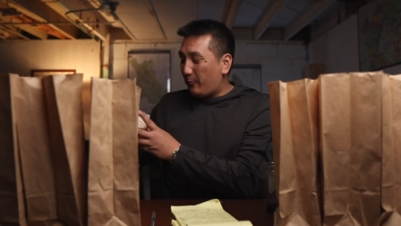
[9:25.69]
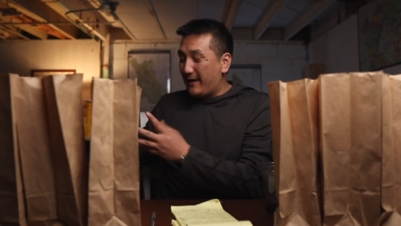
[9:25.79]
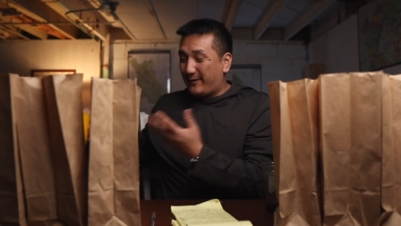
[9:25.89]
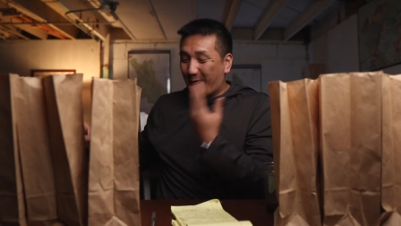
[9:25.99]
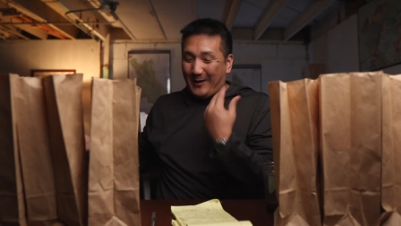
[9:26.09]

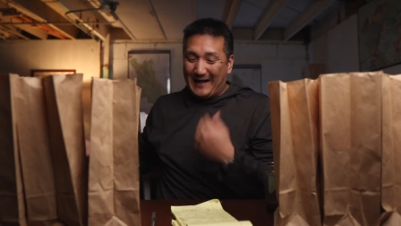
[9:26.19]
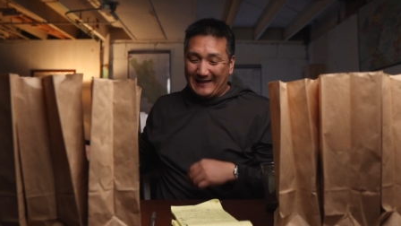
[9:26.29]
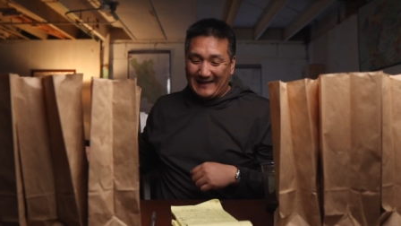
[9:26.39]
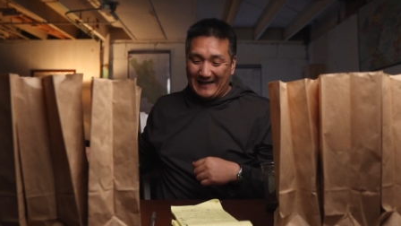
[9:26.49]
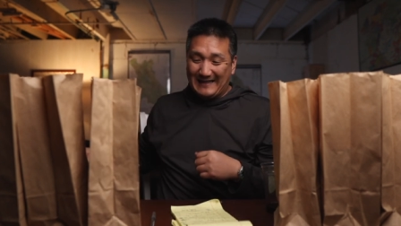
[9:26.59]
want the wine
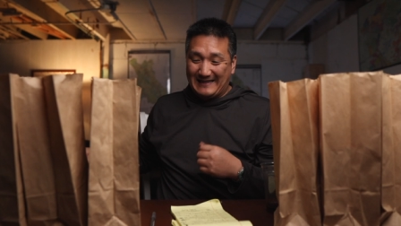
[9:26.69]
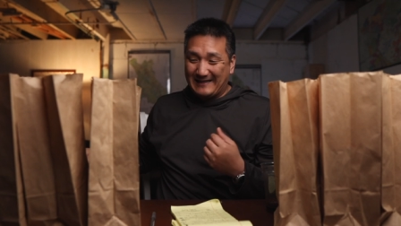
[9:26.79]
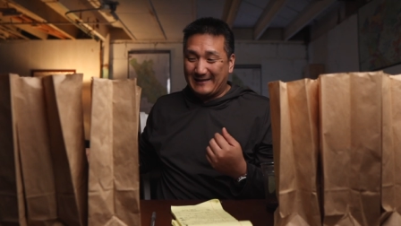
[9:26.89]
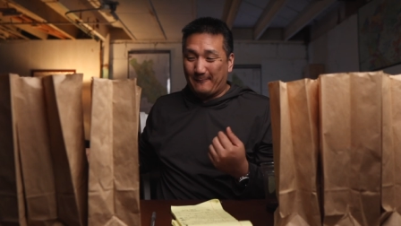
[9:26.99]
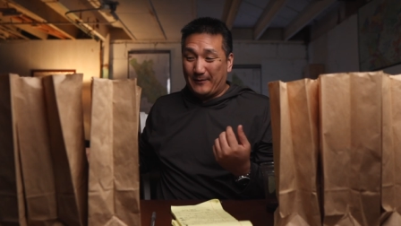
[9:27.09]
to kind of
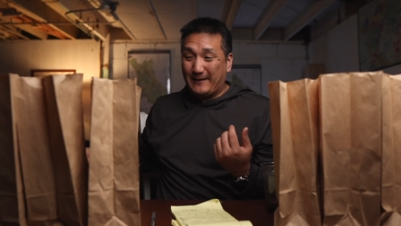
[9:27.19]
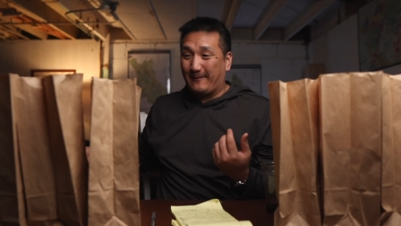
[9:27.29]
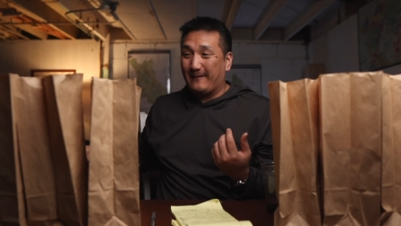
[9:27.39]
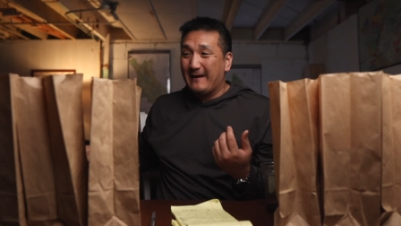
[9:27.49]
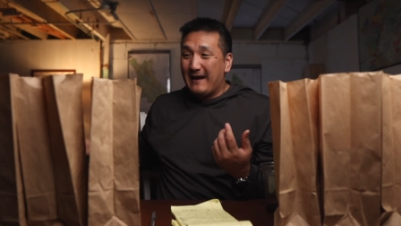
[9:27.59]

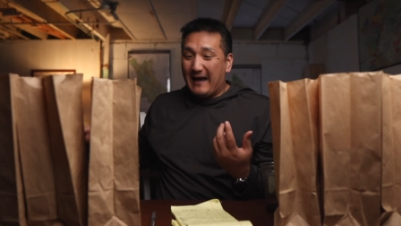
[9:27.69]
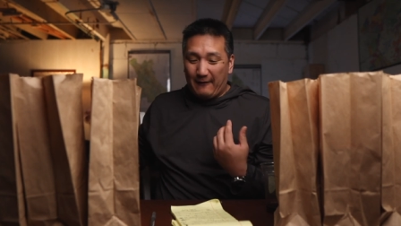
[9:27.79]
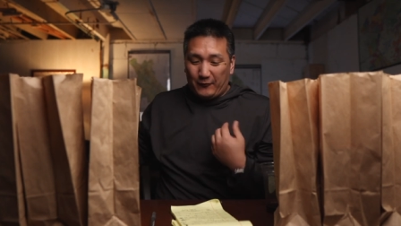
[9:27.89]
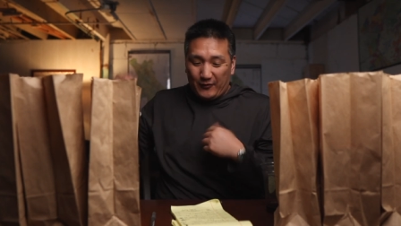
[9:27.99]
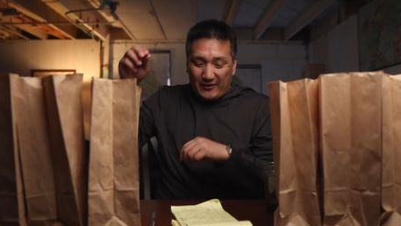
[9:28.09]
disappear
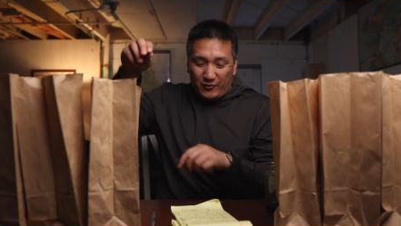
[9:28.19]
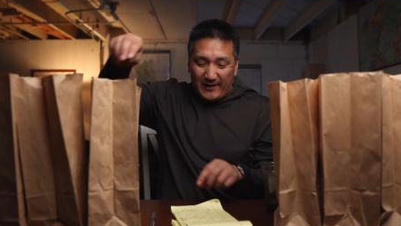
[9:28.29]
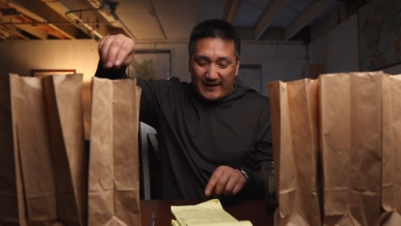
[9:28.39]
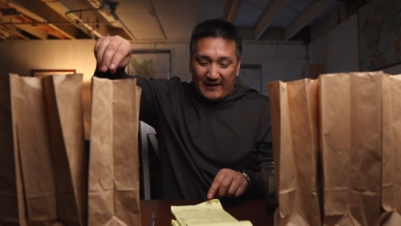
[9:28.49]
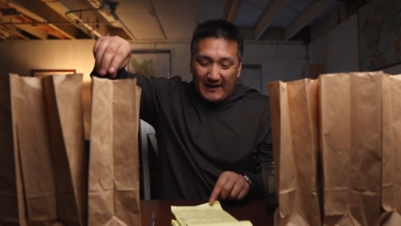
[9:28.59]
after they
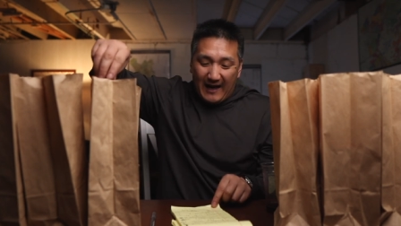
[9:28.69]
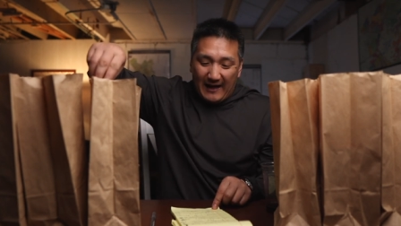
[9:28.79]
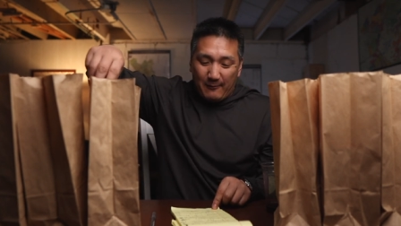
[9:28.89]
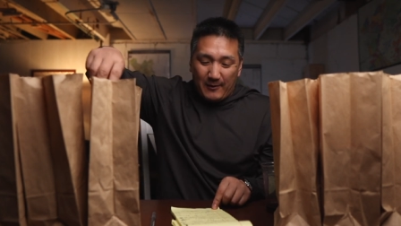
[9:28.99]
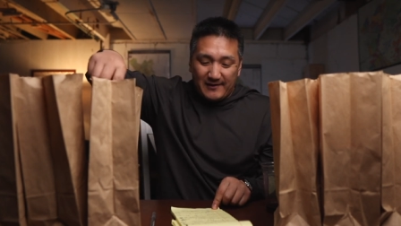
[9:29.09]
drink it.
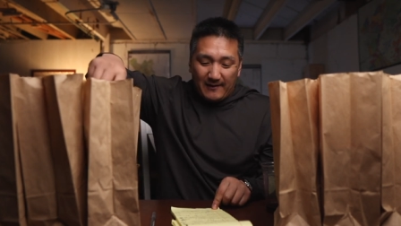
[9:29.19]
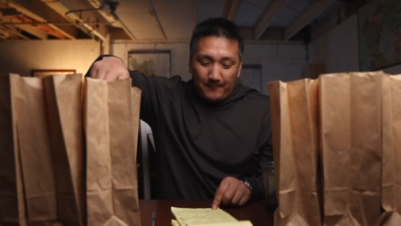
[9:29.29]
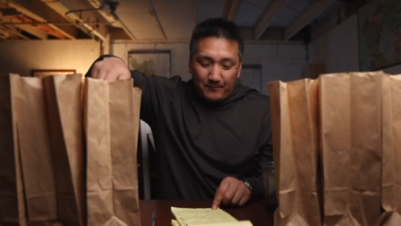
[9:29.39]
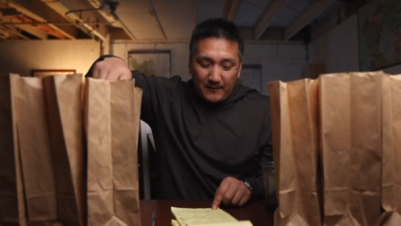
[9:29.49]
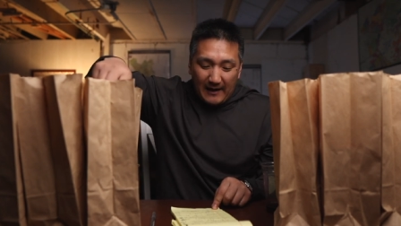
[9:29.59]
Anyways,
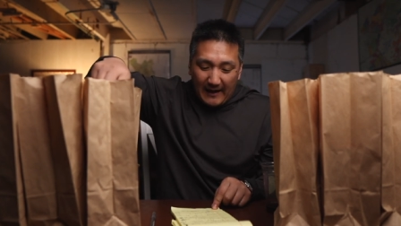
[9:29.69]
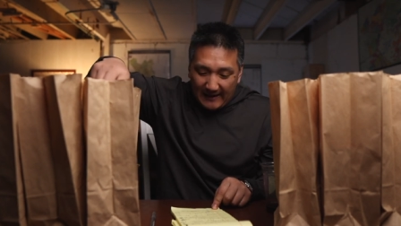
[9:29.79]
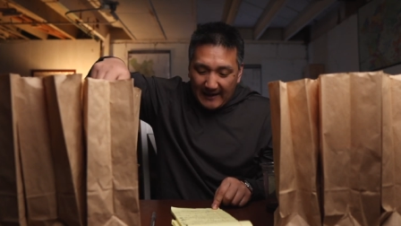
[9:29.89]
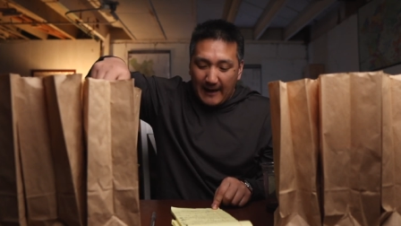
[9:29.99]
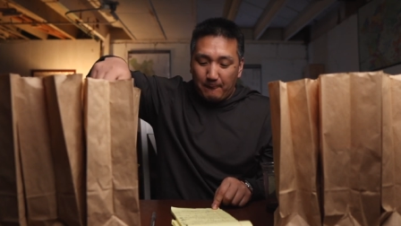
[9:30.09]

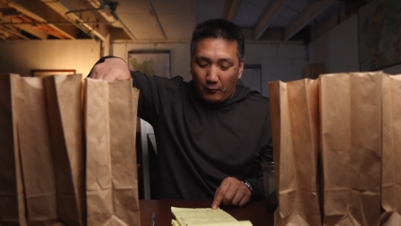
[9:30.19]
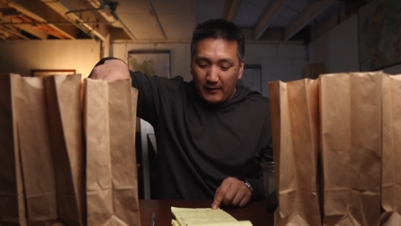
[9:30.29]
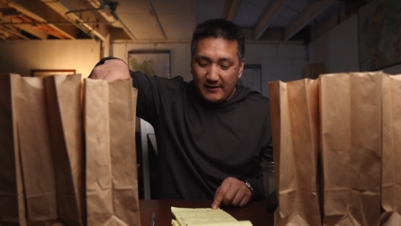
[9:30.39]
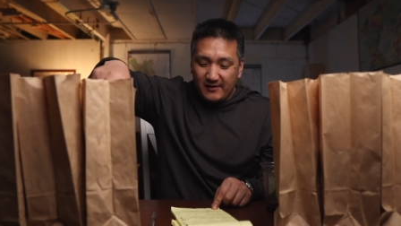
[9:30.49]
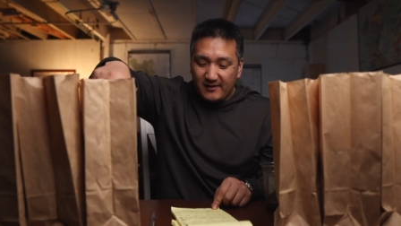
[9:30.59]
88
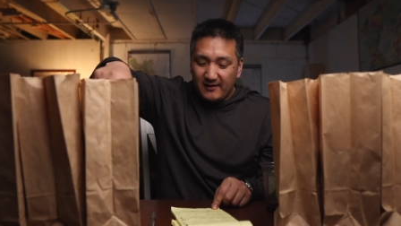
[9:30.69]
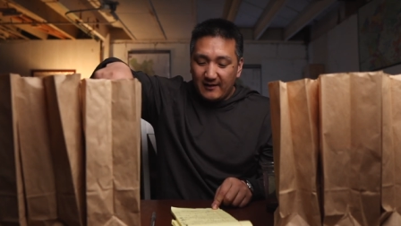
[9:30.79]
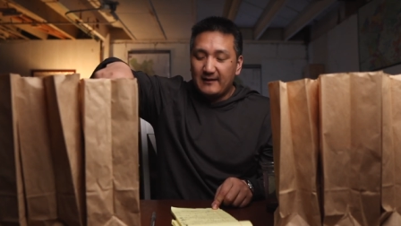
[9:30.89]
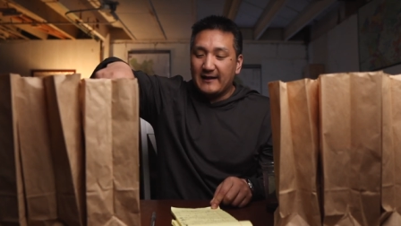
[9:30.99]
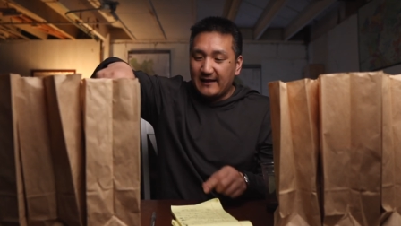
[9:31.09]
points.
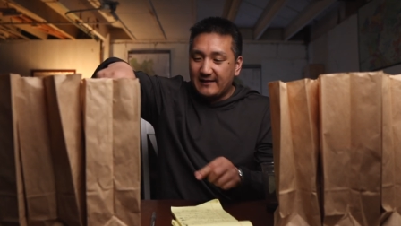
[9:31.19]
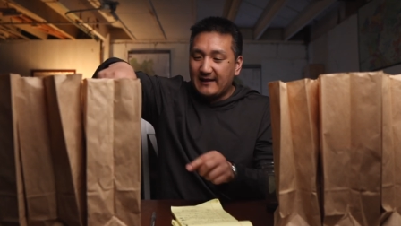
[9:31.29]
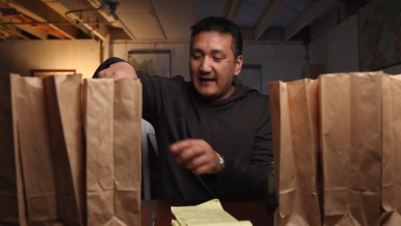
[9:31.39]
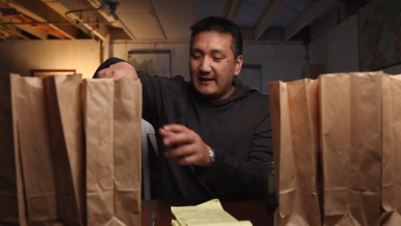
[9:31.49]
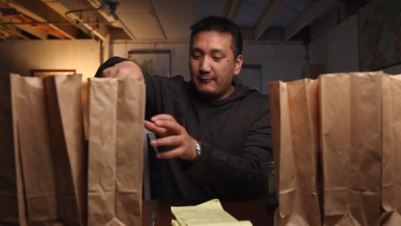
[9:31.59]
Like I
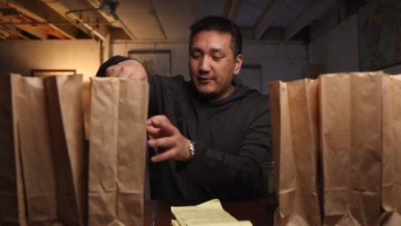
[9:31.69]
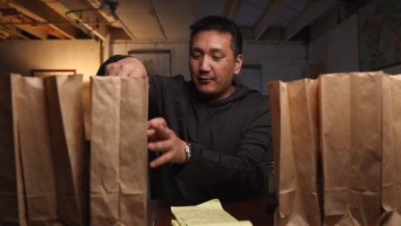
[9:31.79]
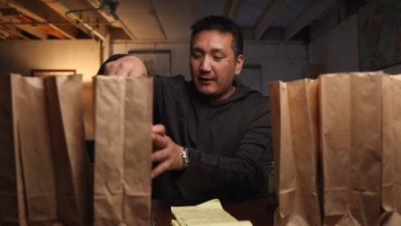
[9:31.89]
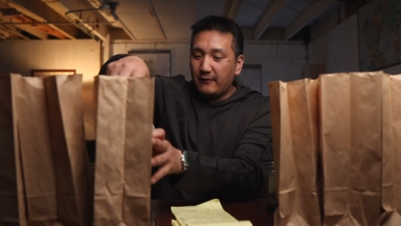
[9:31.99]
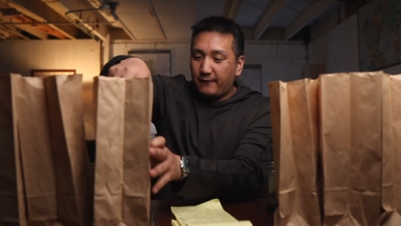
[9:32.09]
said, it was
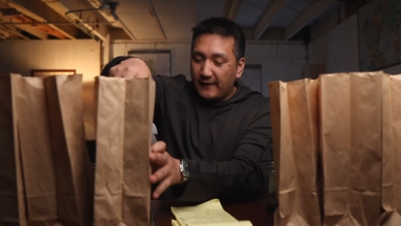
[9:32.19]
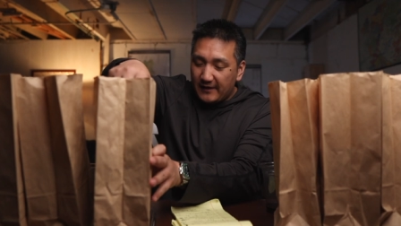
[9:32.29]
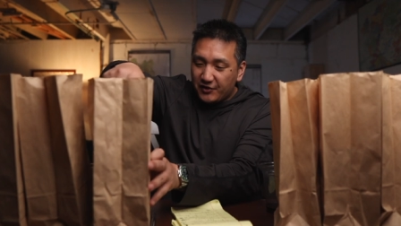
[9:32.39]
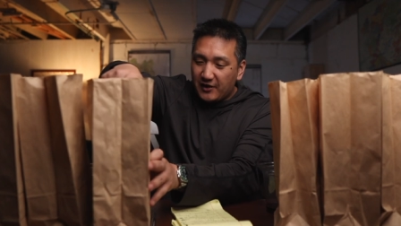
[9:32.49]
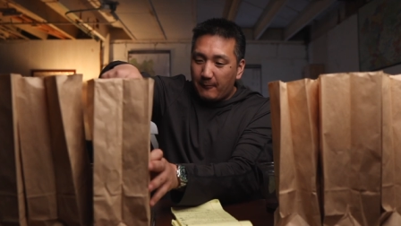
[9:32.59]
only a
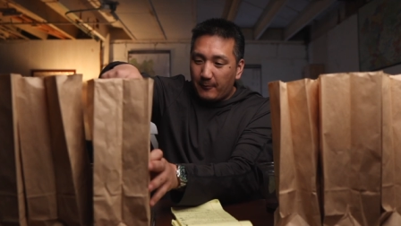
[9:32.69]
finish that I